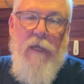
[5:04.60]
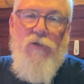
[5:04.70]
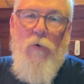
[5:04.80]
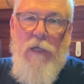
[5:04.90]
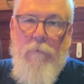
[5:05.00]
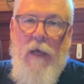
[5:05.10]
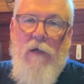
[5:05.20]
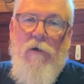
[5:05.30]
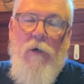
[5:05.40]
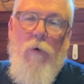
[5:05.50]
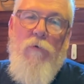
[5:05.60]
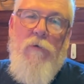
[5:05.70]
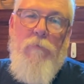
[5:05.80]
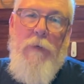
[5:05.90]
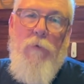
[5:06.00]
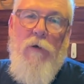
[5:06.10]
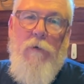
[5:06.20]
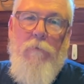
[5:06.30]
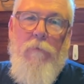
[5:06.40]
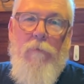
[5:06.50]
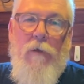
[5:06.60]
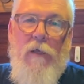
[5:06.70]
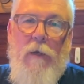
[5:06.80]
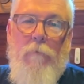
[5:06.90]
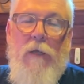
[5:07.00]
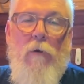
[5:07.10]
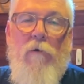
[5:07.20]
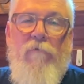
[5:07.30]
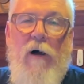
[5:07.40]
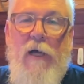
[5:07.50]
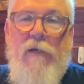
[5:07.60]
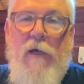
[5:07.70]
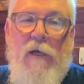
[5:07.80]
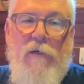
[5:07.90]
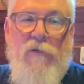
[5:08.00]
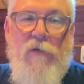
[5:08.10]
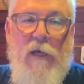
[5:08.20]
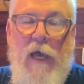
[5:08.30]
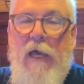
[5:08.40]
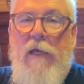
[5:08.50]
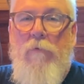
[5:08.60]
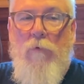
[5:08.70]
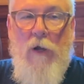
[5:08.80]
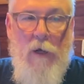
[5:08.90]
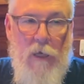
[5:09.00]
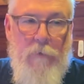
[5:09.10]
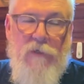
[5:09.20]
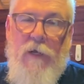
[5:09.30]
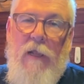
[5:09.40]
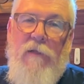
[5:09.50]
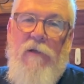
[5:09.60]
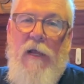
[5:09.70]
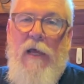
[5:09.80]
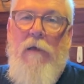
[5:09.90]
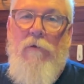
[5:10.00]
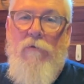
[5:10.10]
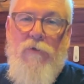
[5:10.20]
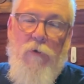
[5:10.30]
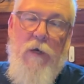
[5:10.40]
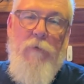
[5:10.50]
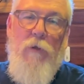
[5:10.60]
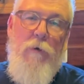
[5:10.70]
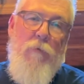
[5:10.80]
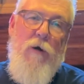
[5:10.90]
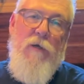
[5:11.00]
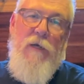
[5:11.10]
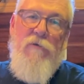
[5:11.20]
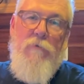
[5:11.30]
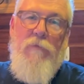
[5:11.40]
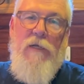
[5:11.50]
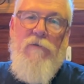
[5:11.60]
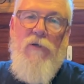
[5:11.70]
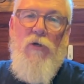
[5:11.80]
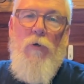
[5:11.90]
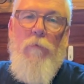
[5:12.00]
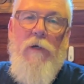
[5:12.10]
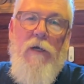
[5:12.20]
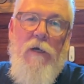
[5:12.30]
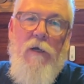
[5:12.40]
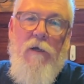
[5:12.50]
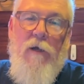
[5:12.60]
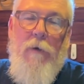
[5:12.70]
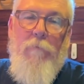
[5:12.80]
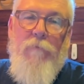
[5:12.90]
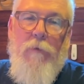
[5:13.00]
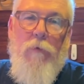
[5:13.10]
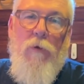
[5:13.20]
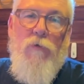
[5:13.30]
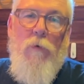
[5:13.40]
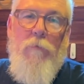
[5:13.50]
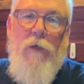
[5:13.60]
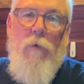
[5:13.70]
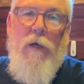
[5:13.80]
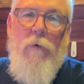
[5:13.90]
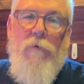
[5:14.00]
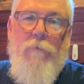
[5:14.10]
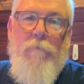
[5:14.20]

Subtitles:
so an email can go out and people can be notified to say, hey, we're not going to be sailing today. You can still come to Lunenburg and here's some things to do, but the Blue Nose won't be going out.